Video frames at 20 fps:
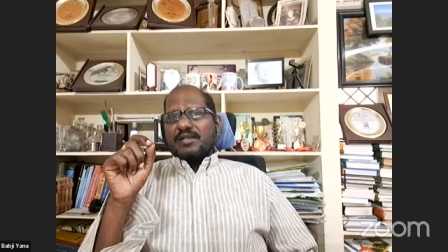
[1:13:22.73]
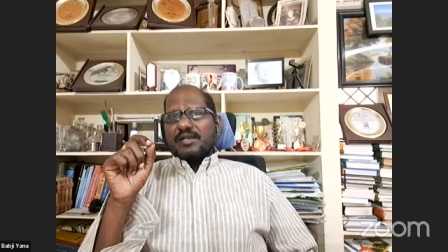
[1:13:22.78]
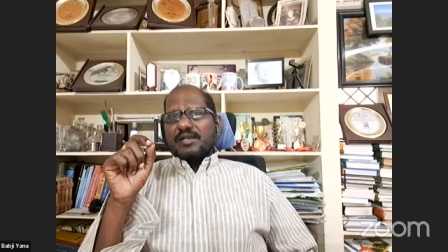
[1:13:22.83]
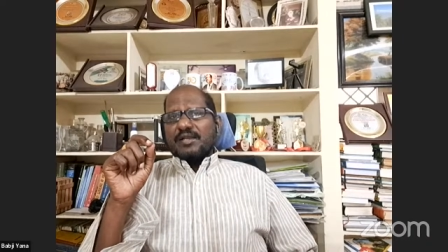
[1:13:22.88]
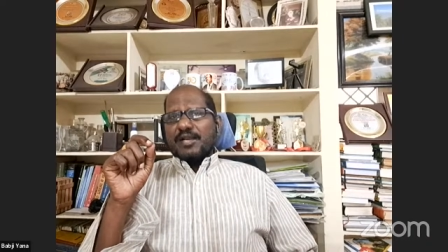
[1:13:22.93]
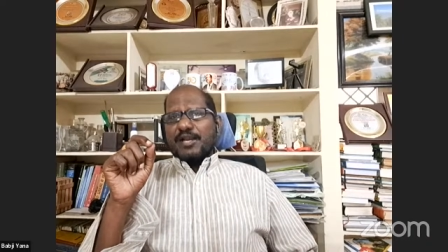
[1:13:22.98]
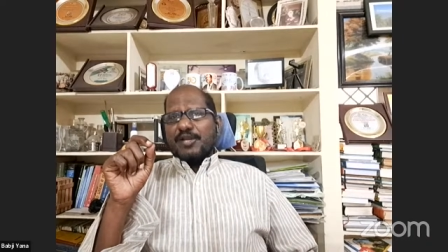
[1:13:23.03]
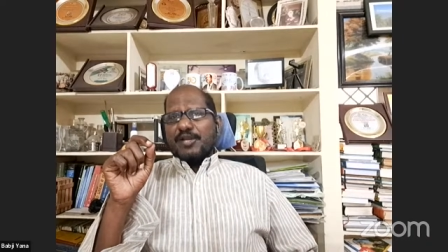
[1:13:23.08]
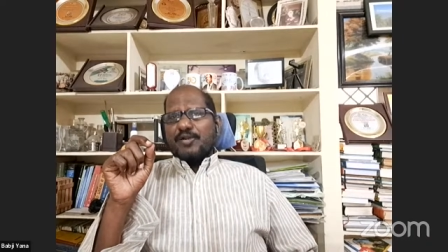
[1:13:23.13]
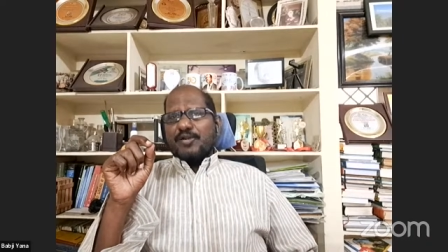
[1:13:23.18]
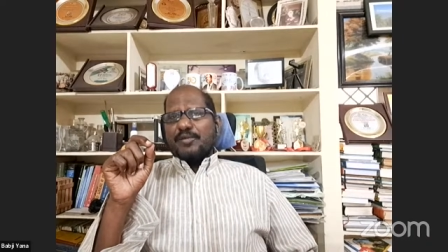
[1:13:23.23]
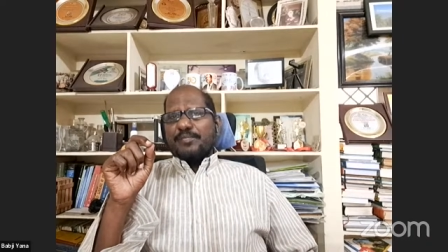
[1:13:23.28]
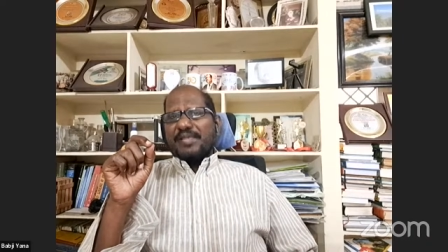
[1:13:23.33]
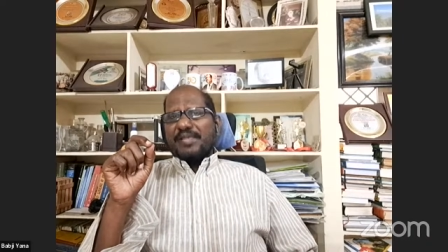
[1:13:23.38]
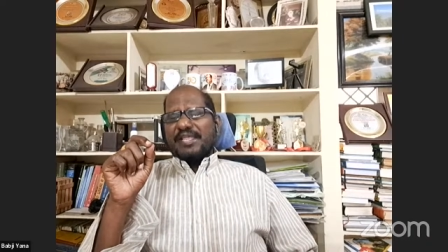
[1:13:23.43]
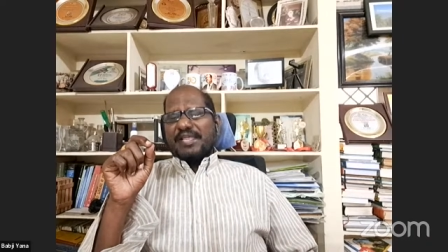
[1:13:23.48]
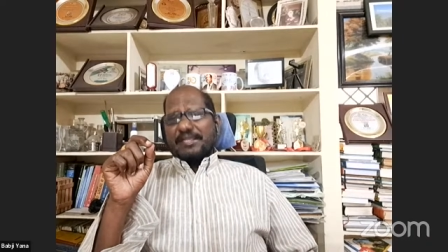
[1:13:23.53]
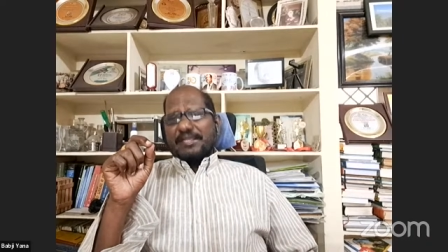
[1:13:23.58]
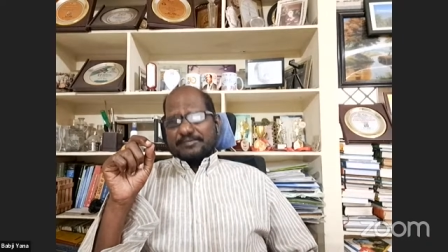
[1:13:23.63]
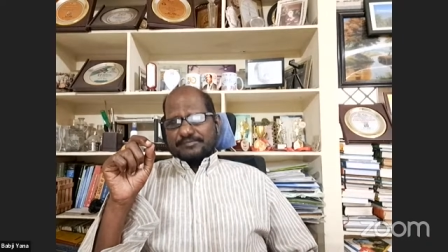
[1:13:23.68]
Radio
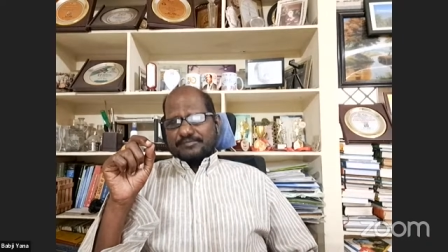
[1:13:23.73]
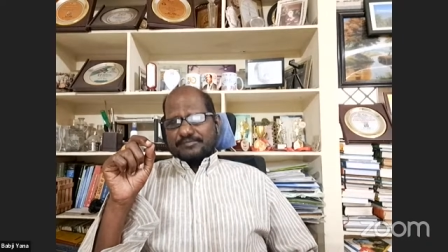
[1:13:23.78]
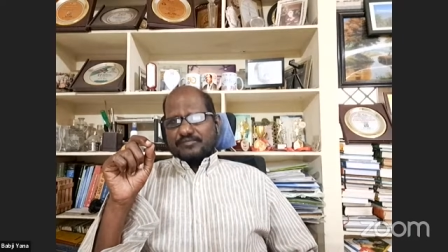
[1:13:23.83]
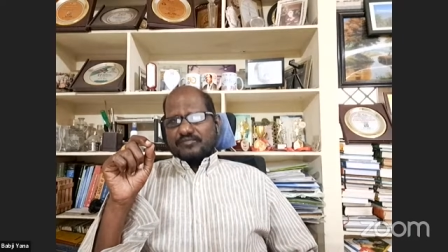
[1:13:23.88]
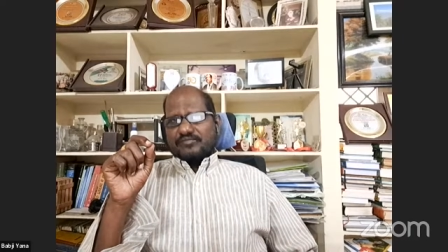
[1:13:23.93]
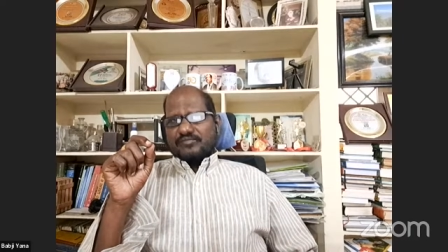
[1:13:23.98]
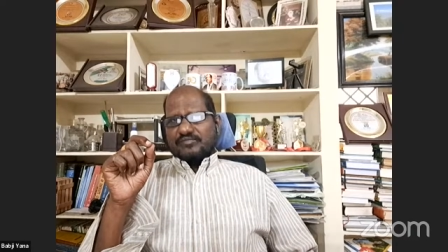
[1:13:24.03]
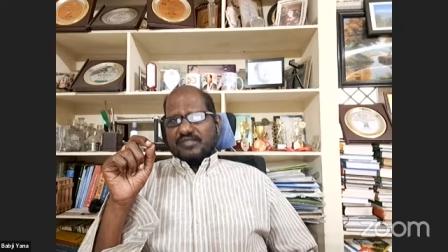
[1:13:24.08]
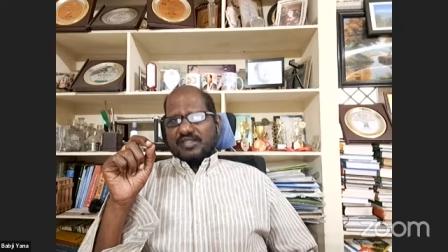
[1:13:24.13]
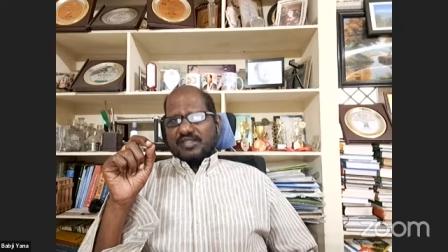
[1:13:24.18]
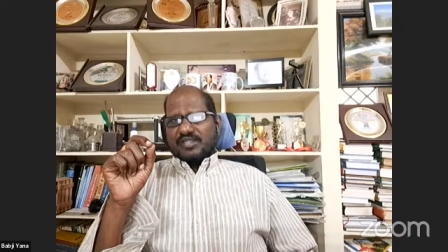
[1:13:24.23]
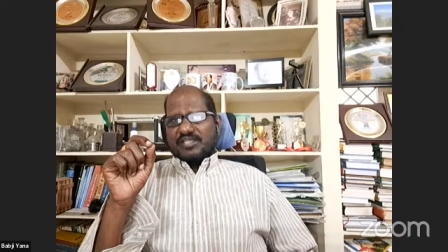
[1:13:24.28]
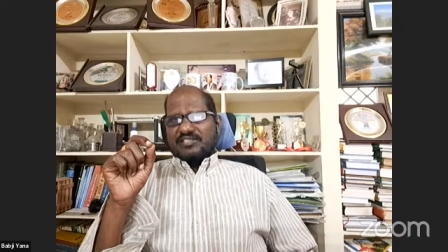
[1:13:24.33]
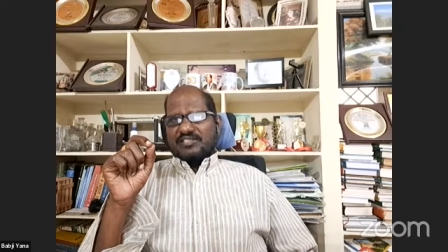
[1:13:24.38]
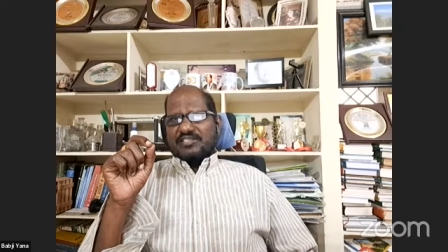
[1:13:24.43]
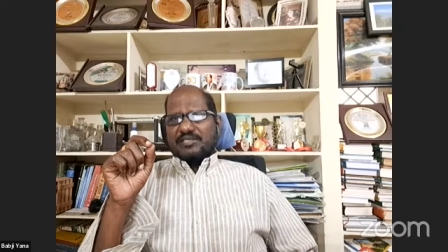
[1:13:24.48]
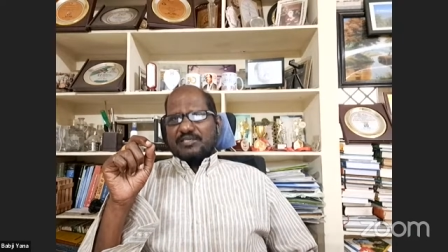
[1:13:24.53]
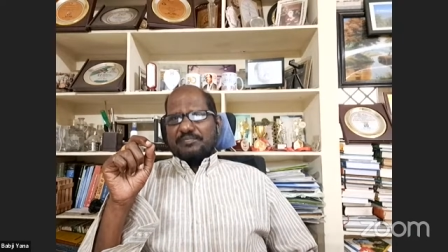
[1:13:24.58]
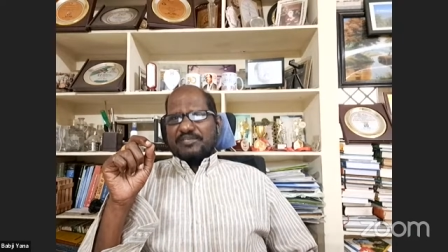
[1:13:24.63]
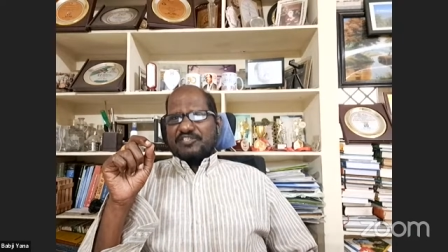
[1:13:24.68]
being
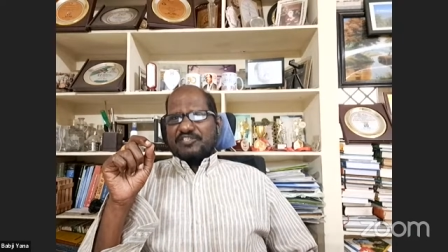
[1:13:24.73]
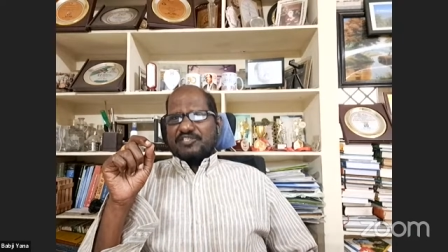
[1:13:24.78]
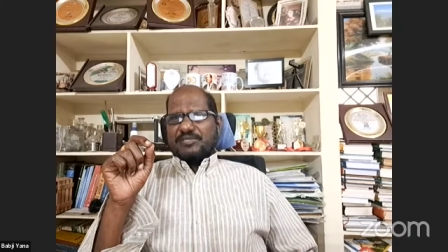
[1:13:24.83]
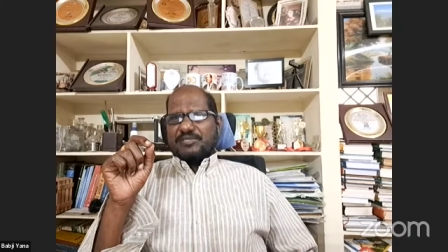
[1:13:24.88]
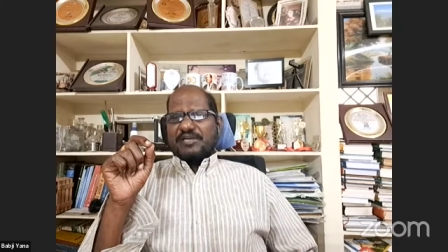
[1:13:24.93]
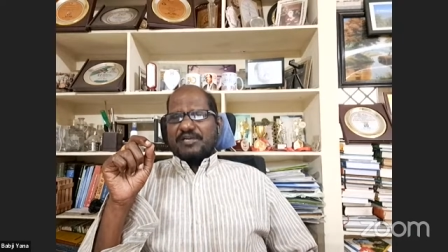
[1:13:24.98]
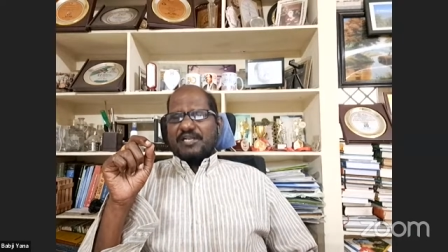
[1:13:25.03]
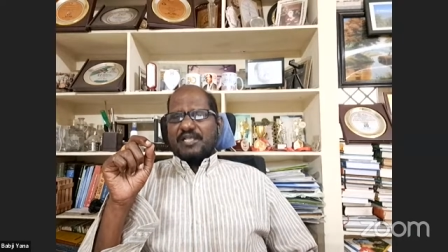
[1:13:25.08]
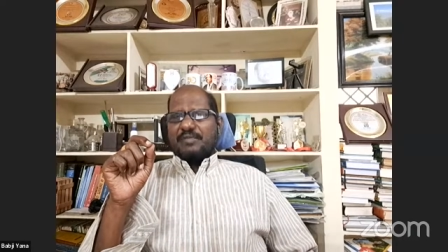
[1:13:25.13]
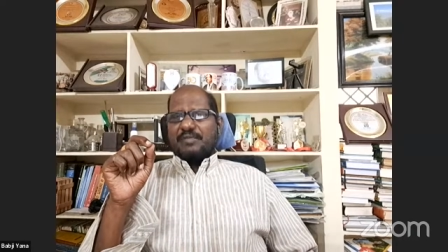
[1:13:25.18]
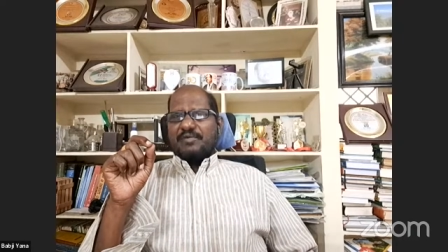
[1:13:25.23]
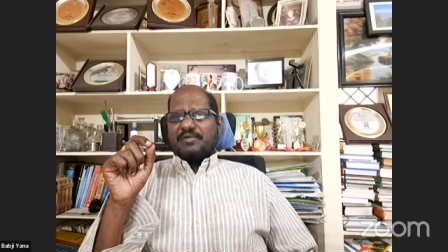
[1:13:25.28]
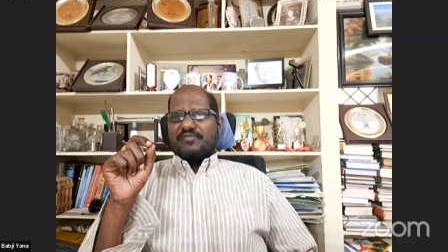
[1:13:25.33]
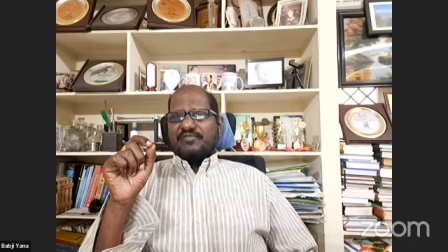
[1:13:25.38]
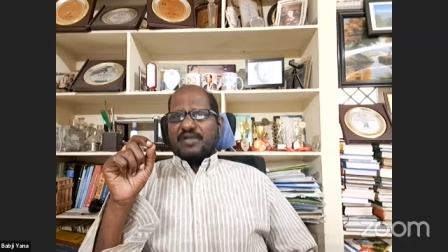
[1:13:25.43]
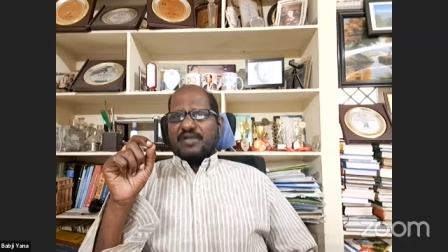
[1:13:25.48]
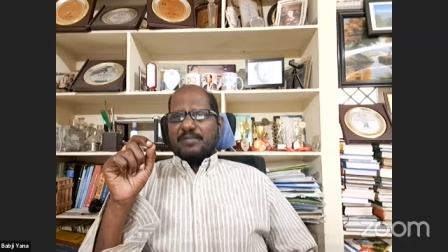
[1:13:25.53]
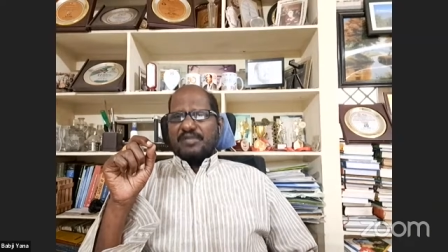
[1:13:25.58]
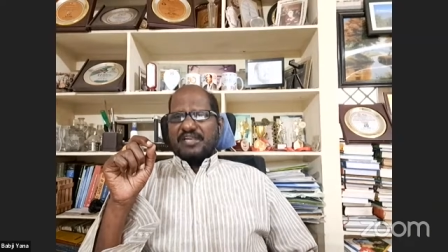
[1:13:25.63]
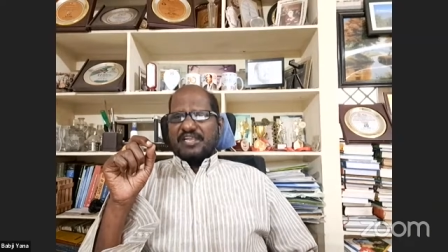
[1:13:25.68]
the cheapest medium of
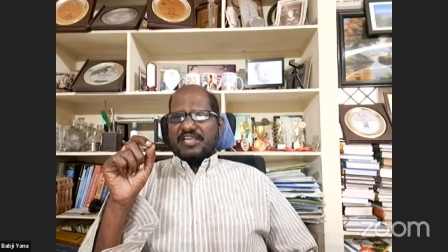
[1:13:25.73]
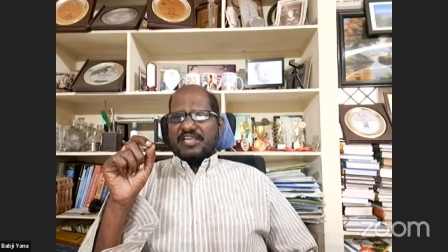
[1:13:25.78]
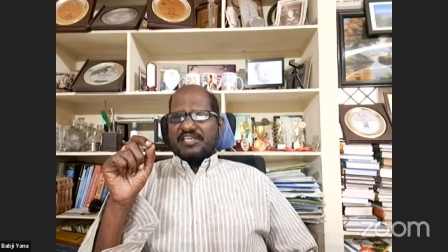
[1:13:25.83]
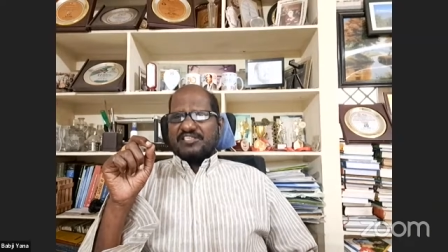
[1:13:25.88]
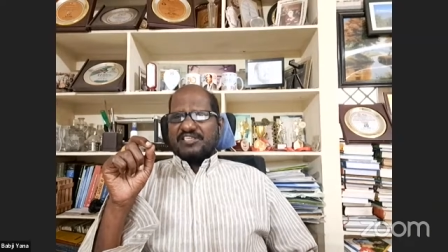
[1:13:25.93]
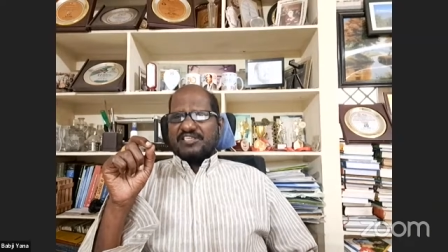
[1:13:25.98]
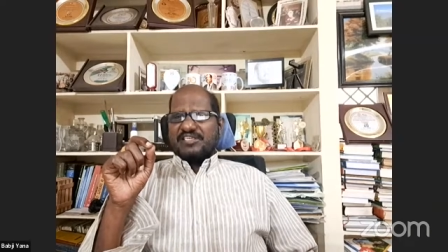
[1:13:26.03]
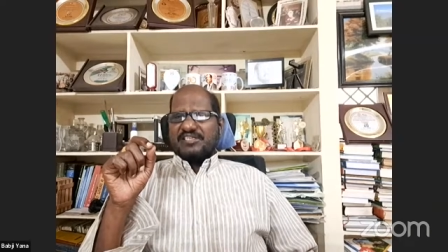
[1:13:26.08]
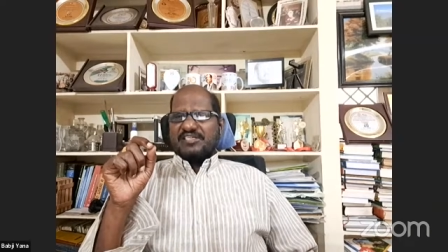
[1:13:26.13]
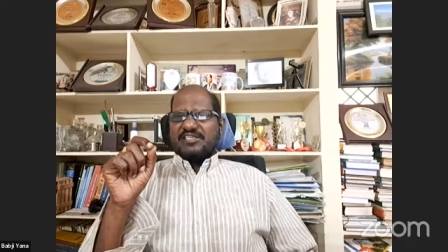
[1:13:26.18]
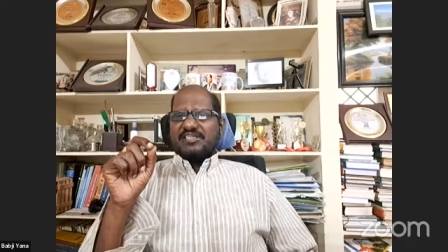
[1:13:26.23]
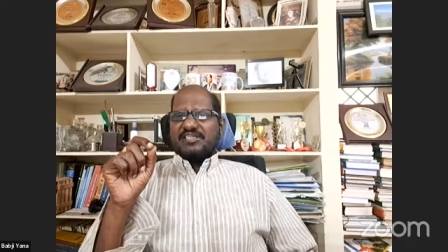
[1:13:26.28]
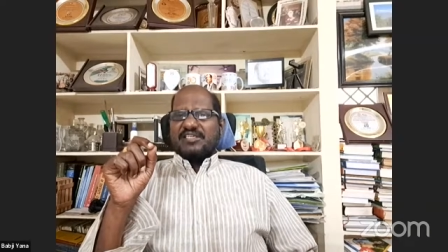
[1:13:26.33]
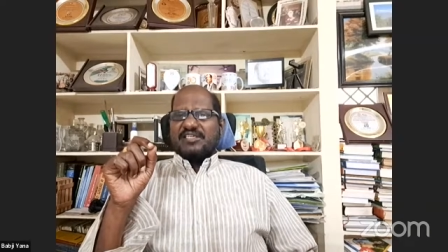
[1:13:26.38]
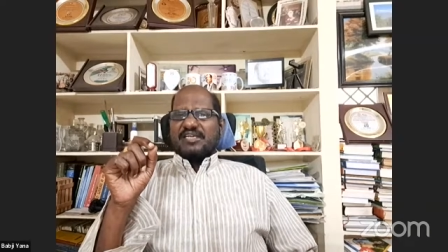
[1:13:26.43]
communication,